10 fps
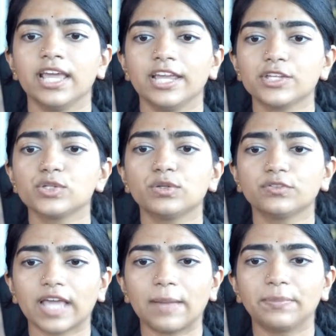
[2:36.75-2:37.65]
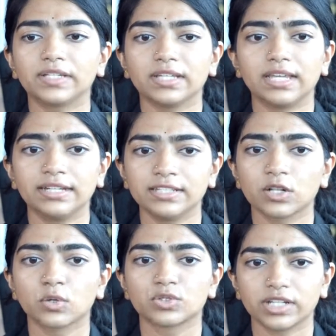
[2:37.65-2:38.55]
Issue of Capital and
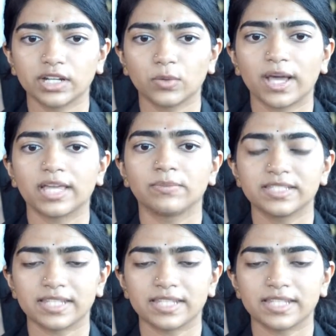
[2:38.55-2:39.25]
Disclosure Requirements